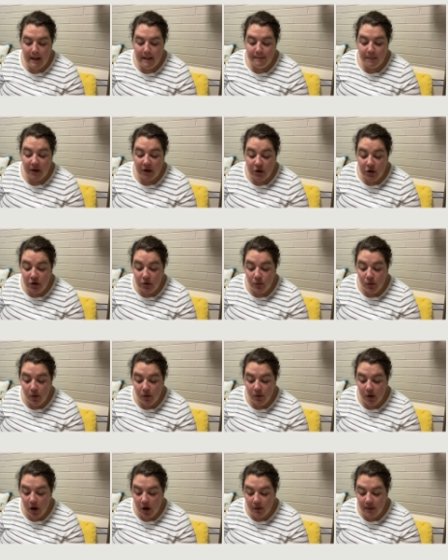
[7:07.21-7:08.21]
But you
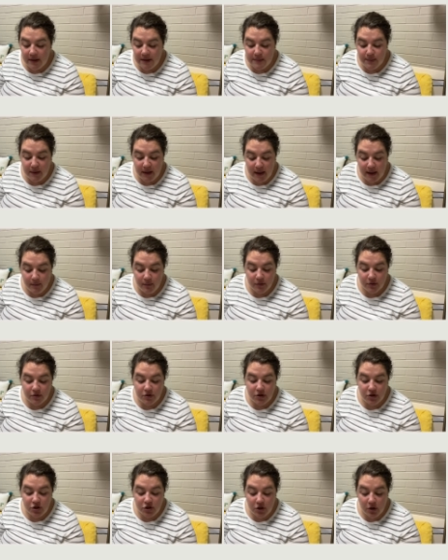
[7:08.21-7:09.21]
won't always be able
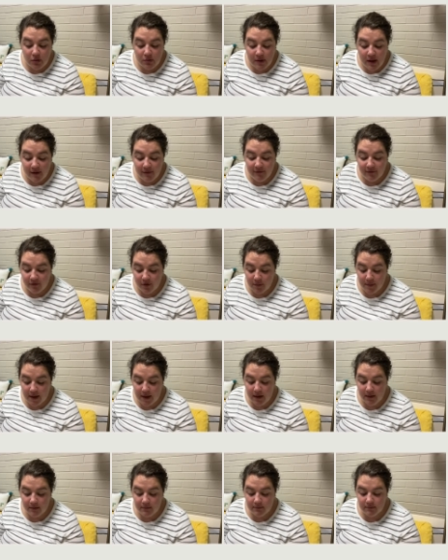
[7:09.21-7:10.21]
to show love for
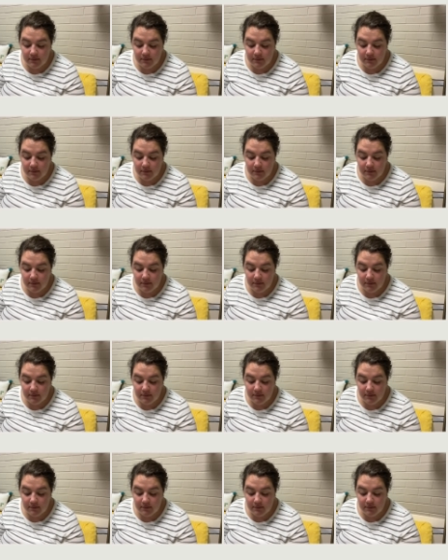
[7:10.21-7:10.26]
me.